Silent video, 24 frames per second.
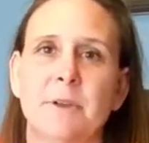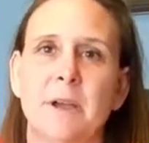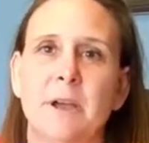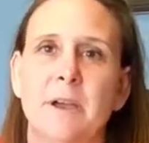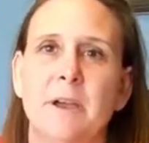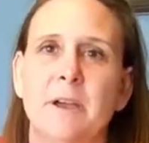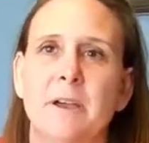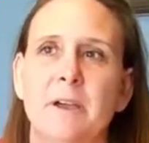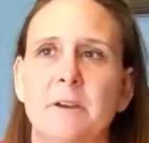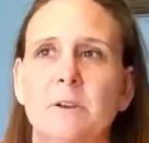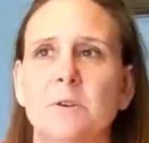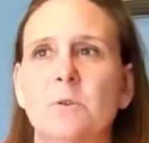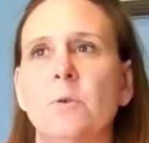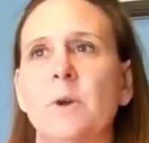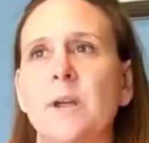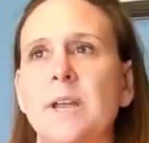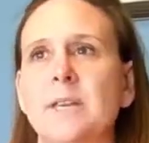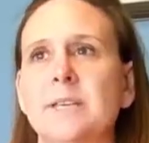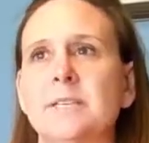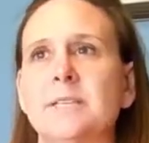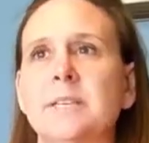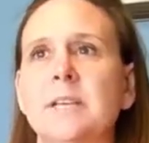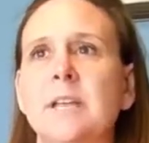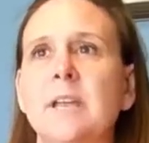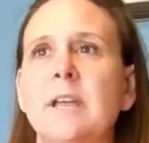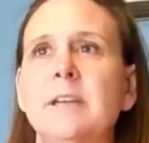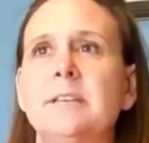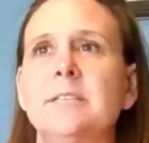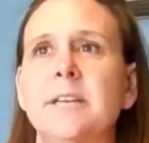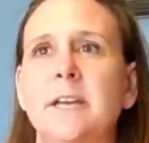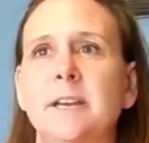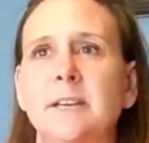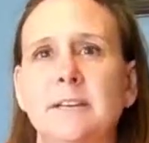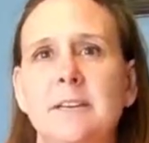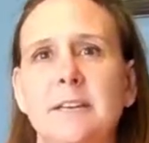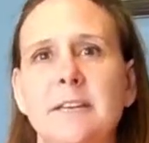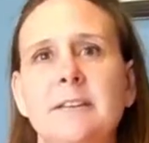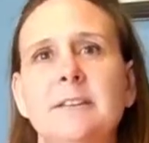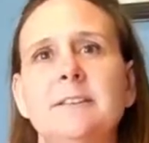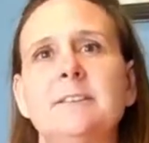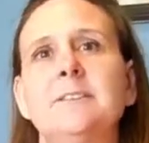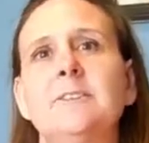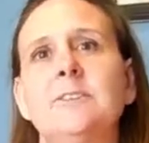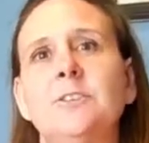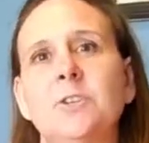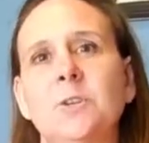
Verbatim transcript: uh, great techniques